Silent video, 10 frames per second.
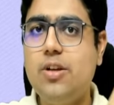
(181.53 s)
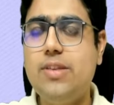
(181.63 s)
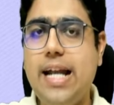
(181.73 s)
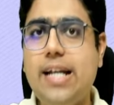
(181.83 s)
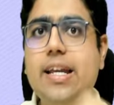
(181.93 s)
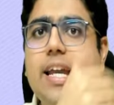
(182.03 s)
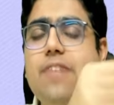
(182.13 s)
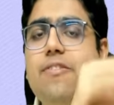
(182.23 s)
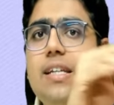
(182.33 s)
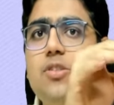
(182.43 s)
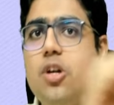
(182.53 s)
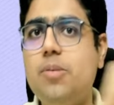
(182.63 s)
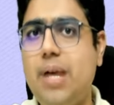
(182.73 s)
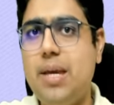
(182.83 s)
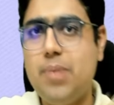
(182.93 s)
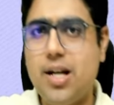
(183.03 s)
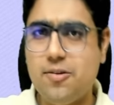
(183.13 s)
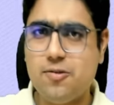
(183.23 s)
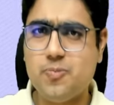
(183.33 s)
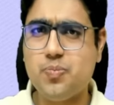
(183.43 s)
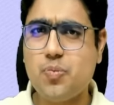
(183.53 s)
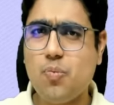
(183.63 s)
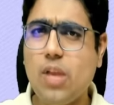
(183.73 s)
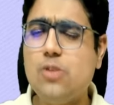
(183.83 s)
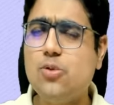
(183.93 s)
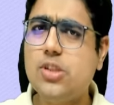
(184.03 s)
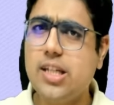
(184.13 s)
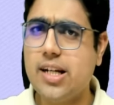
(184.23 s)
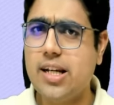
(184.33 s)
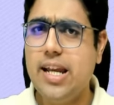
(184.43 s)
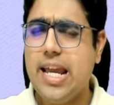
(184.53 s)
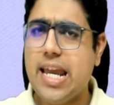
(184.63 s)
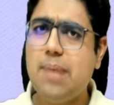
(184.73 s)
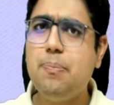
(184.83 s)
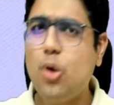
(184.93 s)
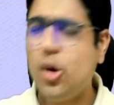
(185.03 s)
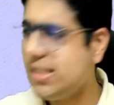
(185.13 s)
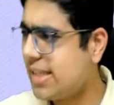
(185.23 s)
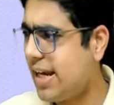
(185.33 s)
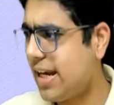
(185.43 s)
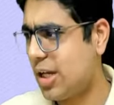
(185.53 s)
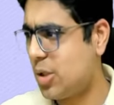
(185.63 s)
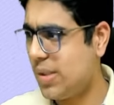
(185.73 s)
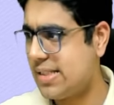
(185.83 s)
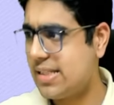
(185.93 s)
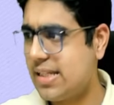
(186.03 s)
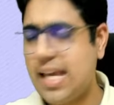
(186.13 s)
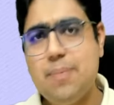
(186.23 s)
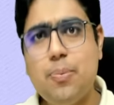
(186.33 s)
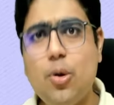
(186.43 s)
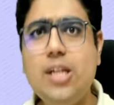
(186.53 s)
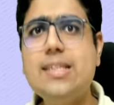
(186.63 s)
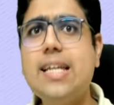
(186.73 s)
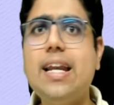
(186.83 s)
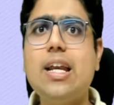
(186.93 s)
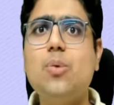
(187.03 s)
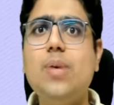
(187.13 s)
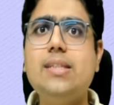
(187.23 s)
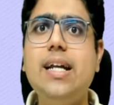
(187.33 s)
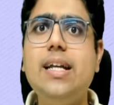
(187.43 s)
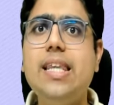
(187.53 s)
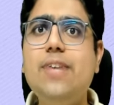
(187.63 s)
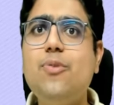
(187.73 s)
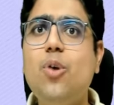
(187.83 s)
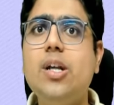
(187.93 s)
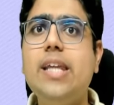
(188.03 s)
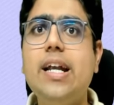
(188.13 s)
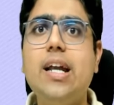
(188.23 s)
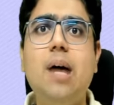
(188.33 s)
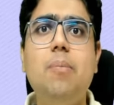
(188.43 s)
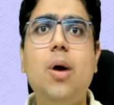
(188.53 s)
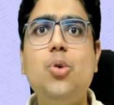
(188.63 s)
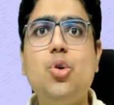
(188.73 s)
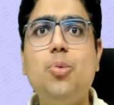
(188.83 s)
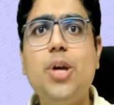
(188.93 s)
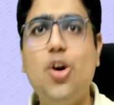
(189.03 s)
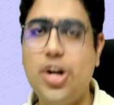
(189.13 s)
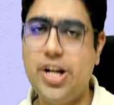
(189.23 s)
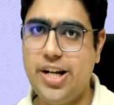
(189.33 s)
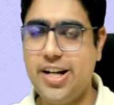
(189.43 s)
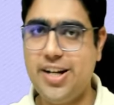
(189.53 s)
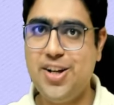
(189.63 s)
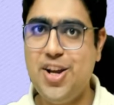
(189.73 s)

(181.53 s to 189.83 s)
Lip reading: that invest on my behalf. So, sir, employees can request that they want that amount to be audited.